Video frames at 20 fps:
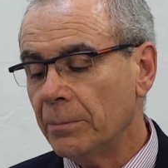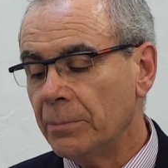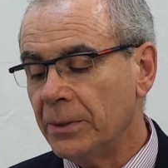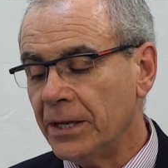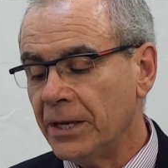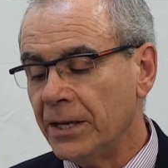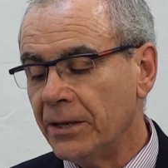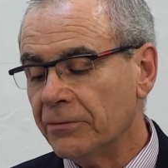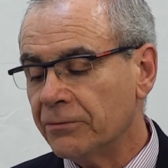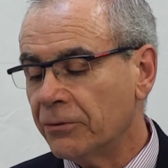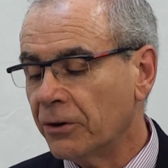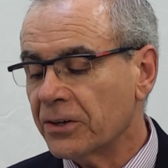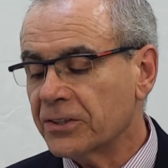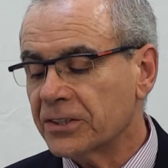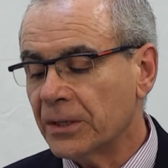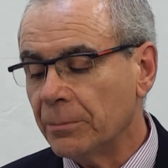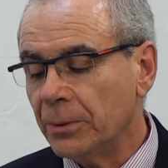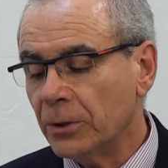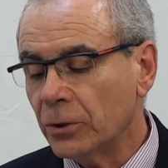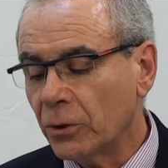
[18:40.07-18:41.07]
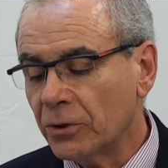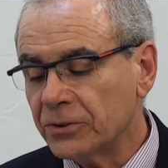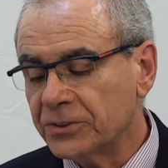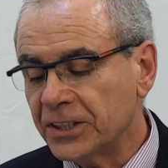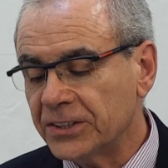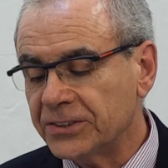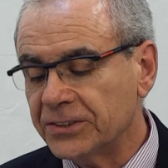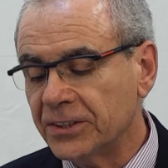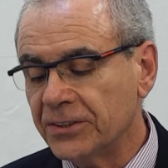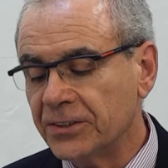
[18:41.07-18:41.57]
be, for example,
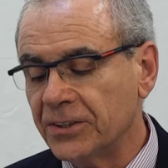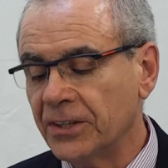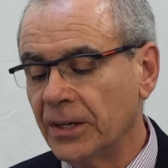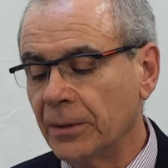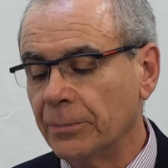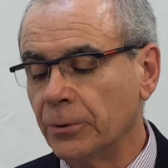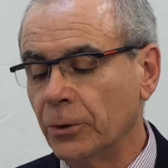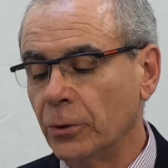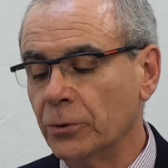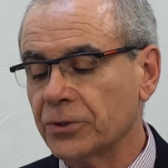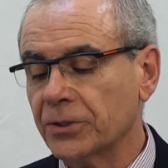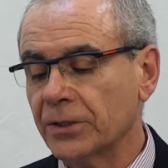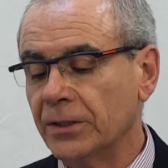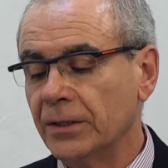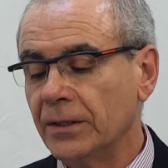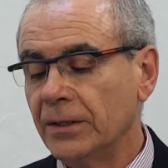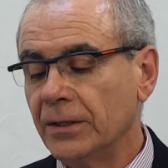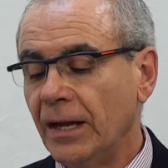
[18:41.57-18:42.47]
consistent in the approach.